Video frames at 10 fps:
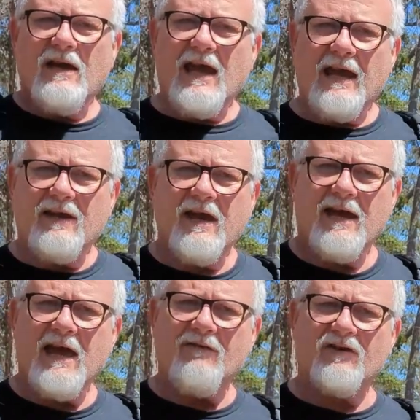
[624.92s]
and
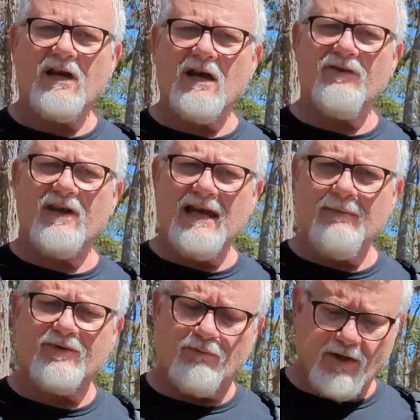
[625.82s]
have it over the
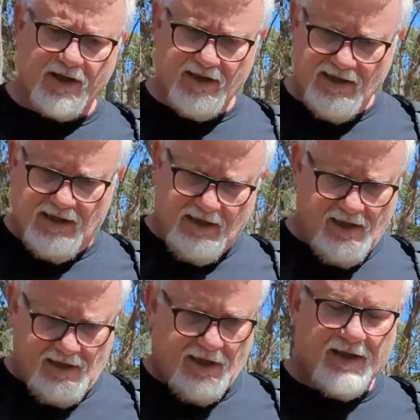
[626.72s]
hips where I
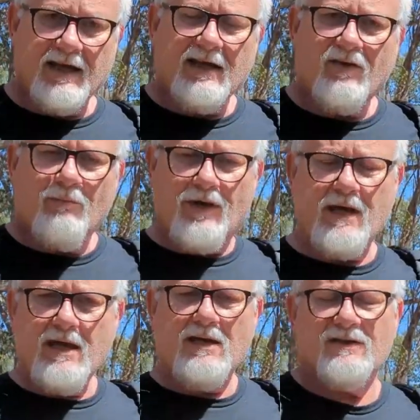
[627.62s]
need it to
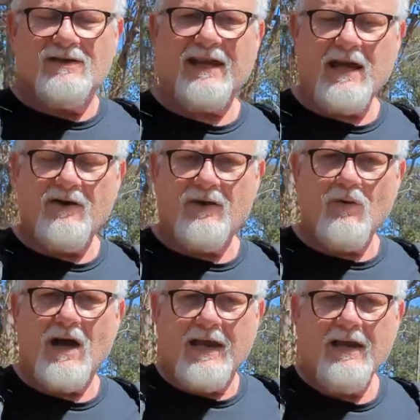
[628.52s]
be to carry the
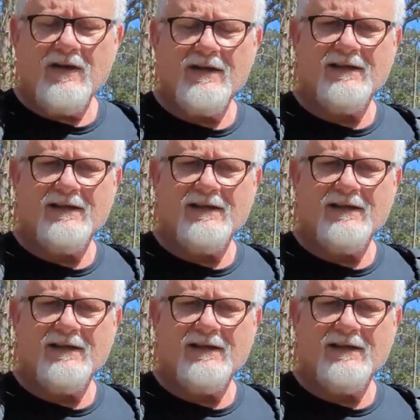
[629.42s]
weight,